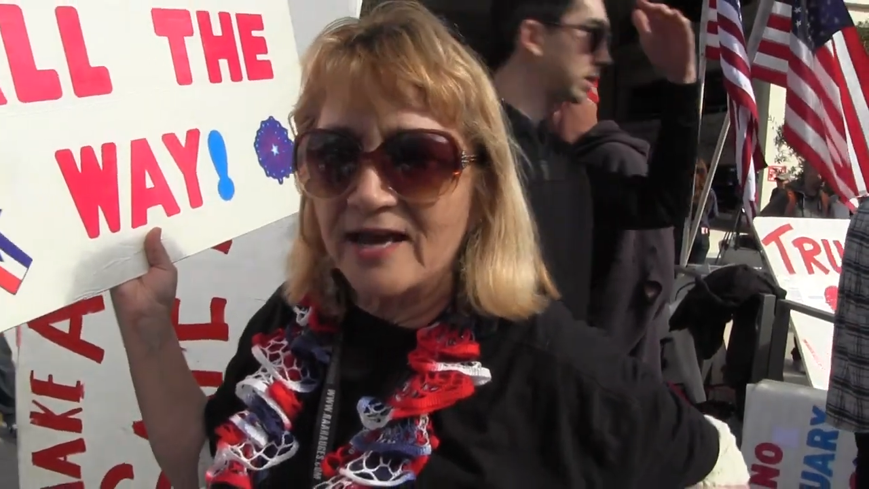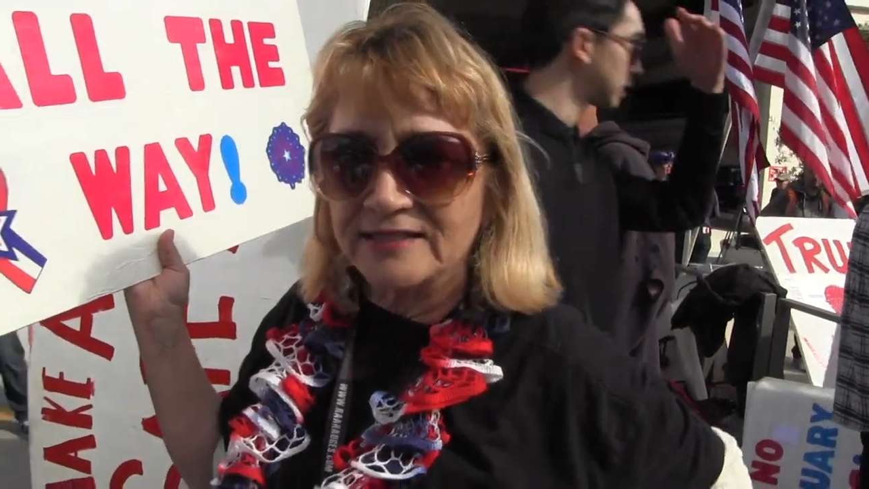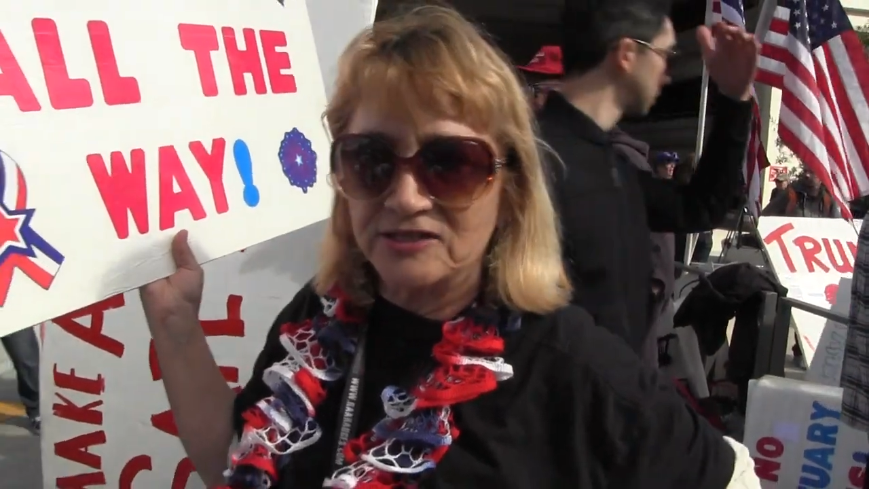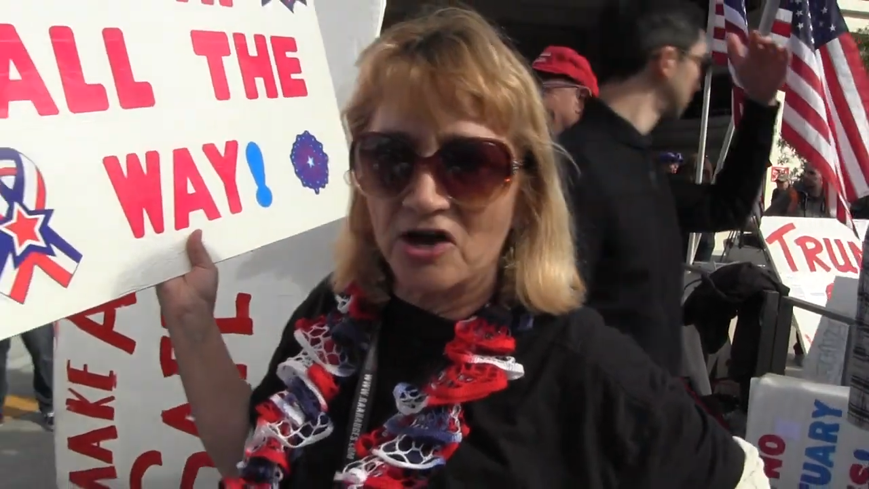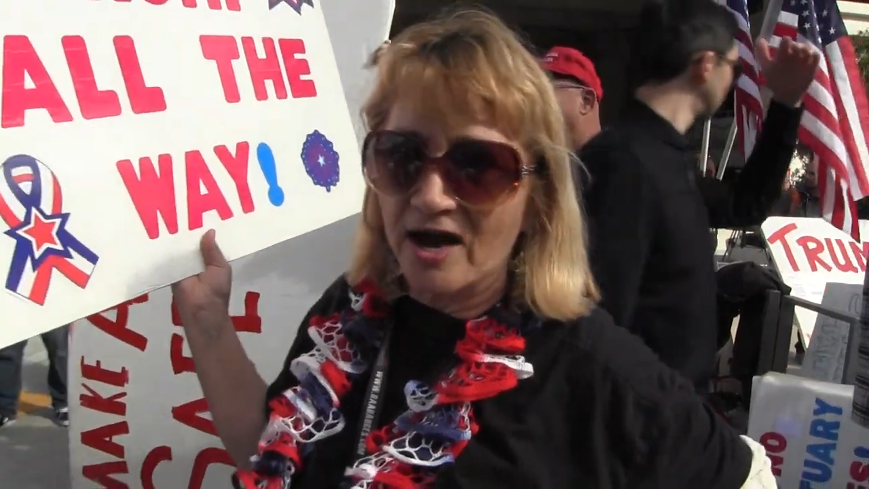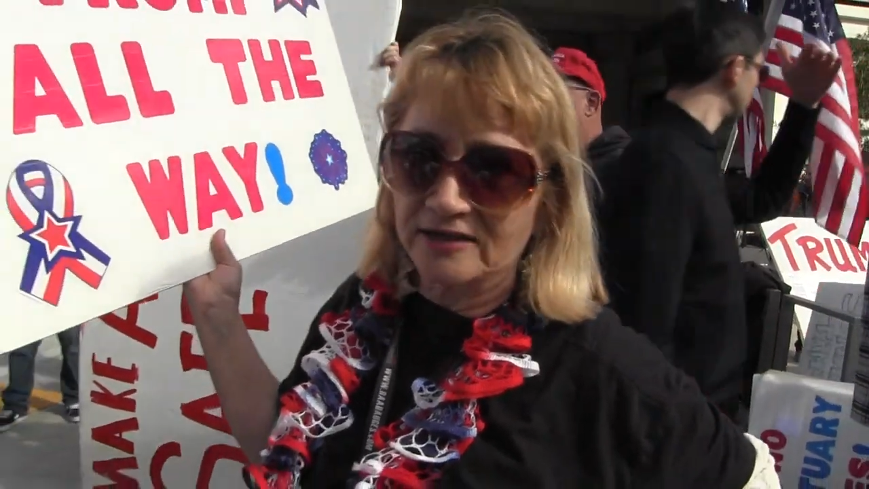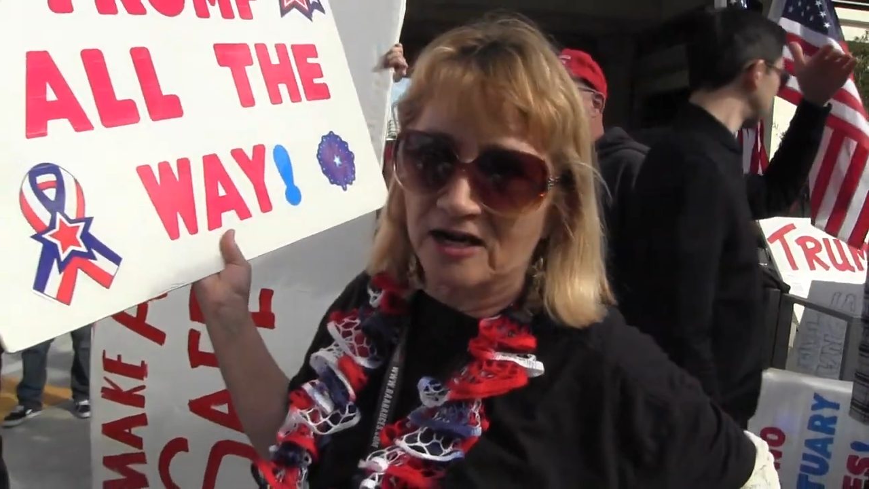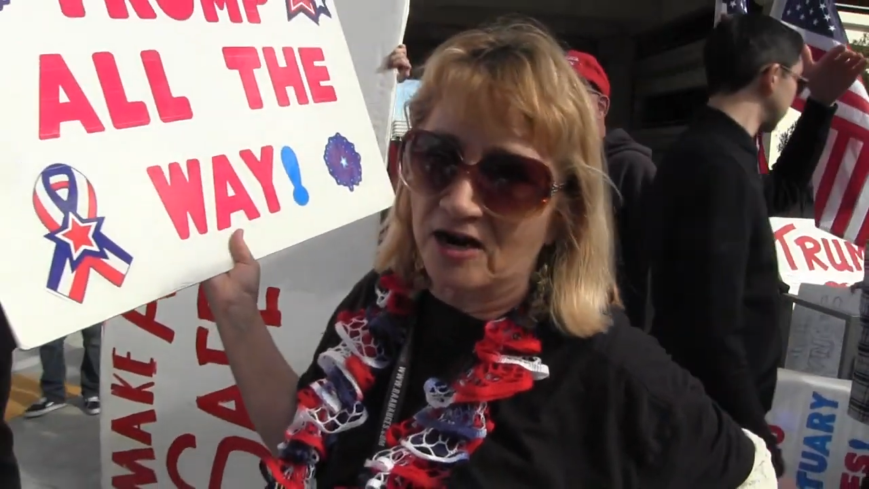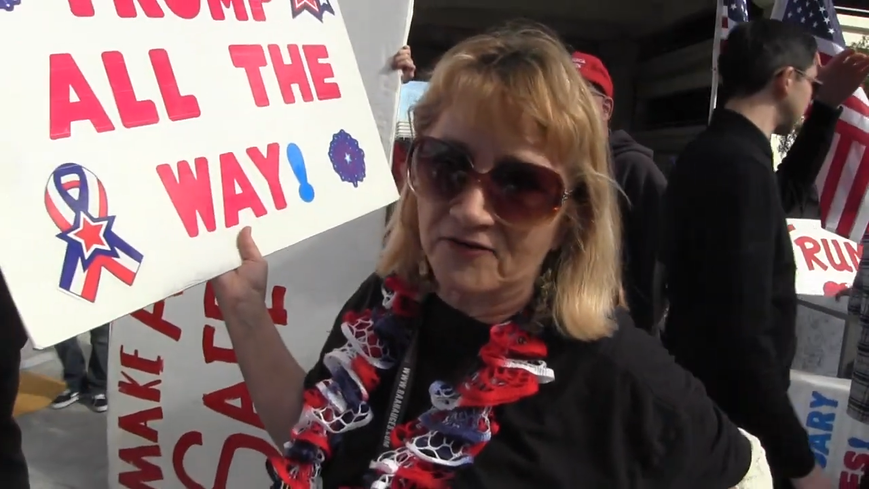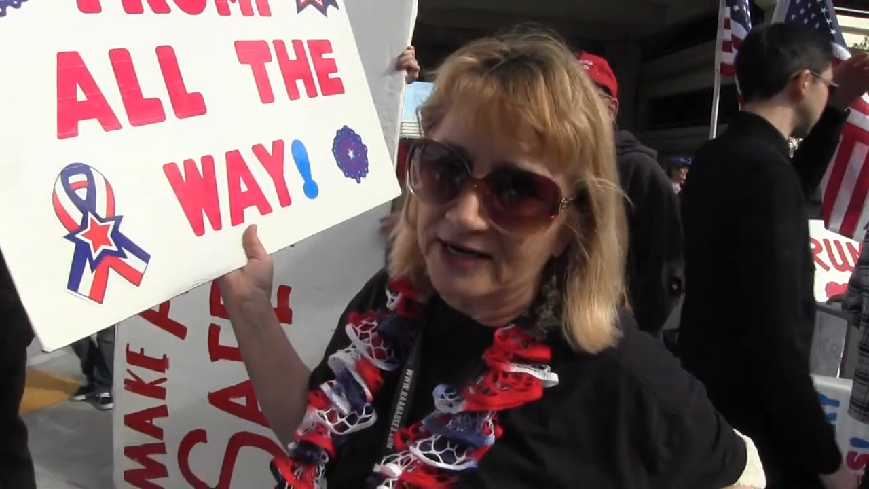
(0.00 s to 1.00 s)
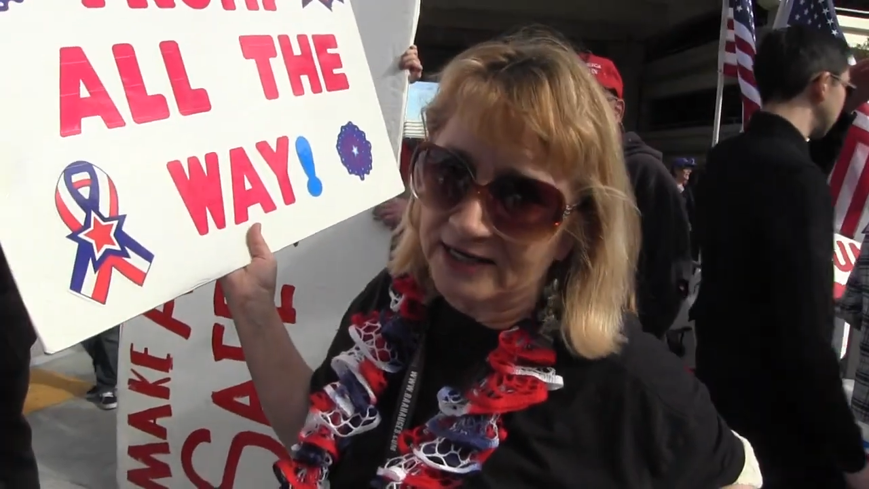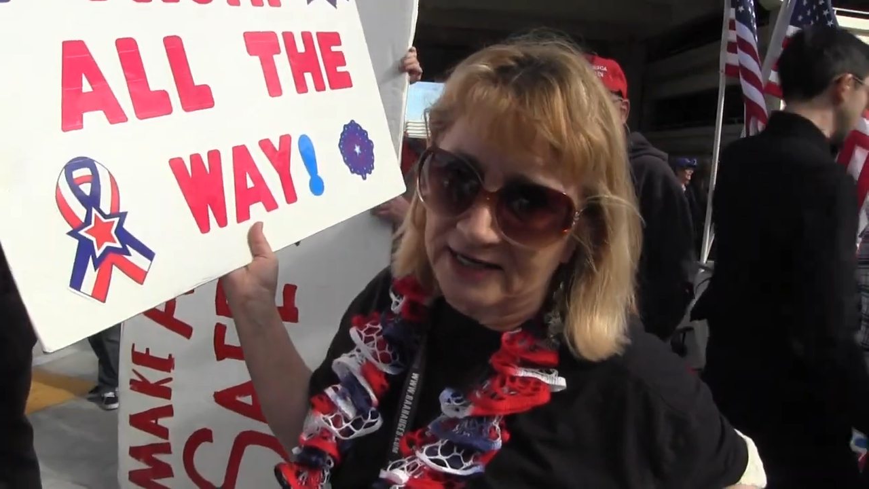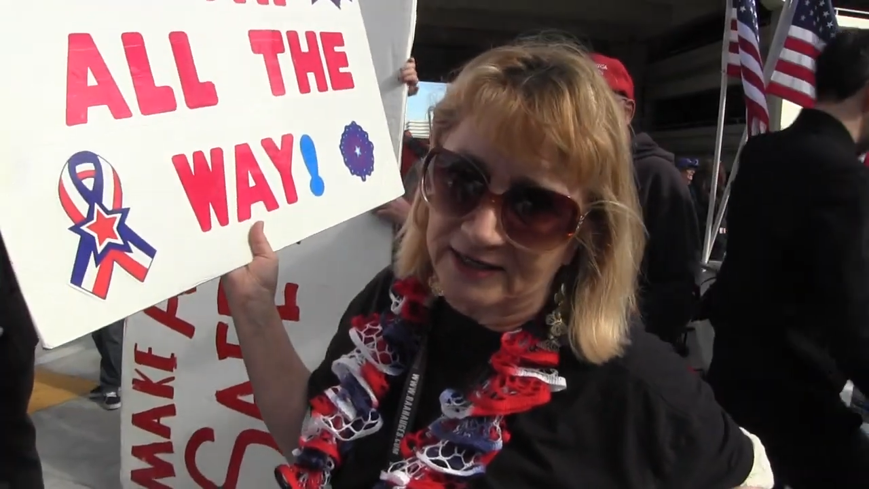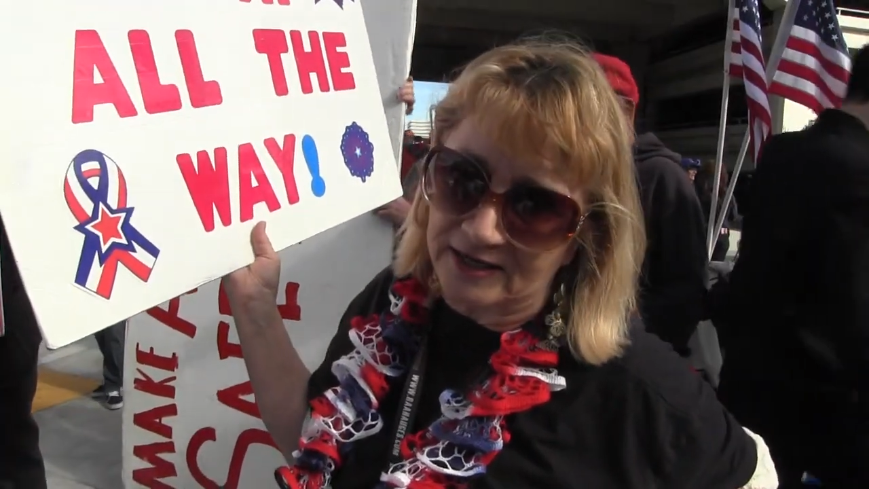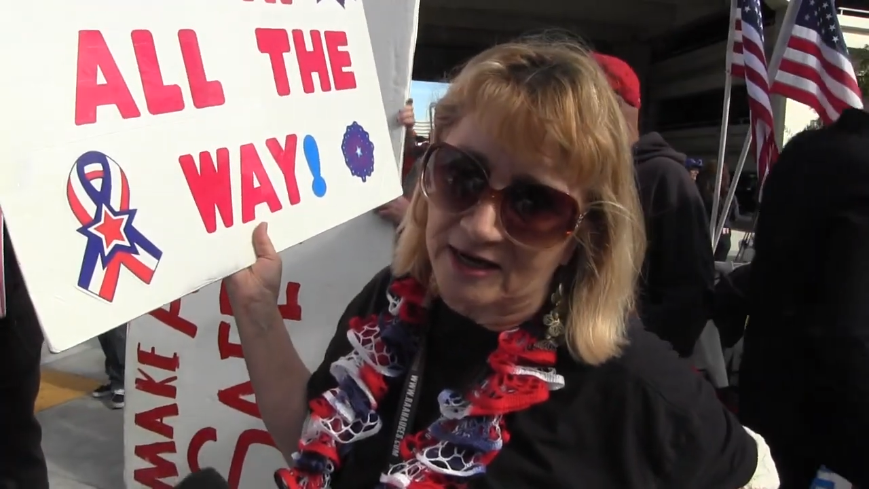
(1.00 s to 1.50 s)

is not covering it